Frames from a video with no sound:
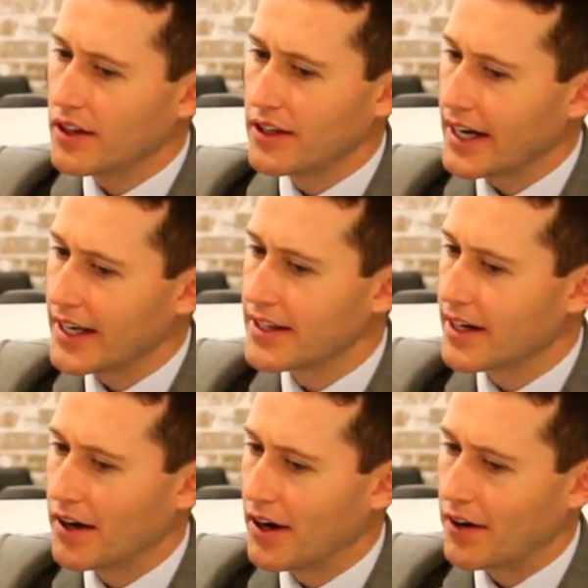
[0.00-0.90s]
lucky that
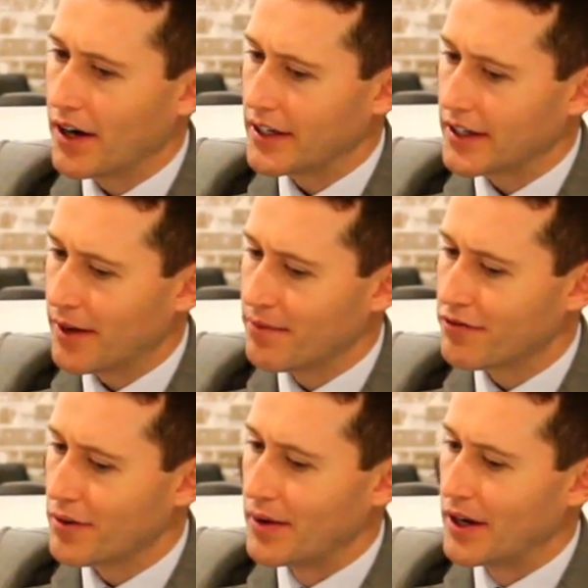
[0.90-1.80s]
I'd come
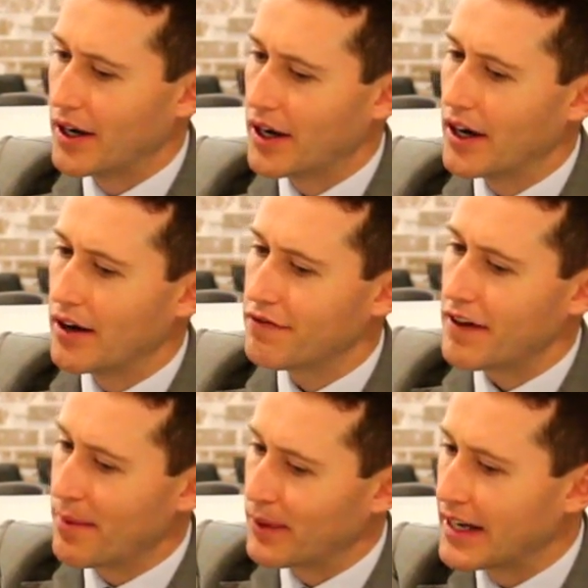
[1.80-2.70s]
from a
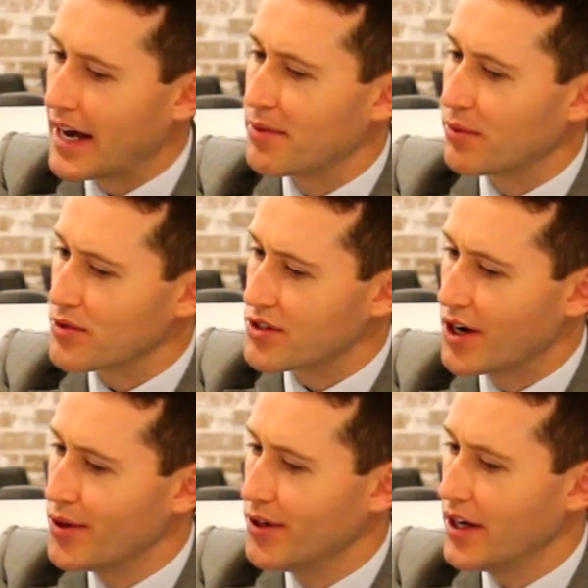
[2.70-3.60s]
family name that was
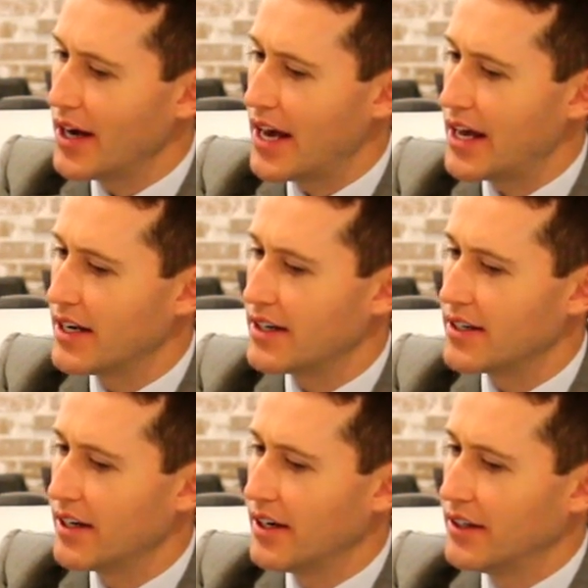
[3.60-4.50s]
known, and
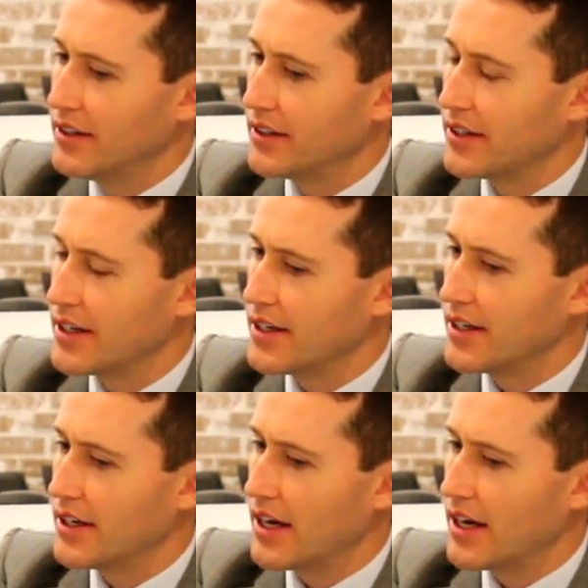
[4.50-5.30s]
that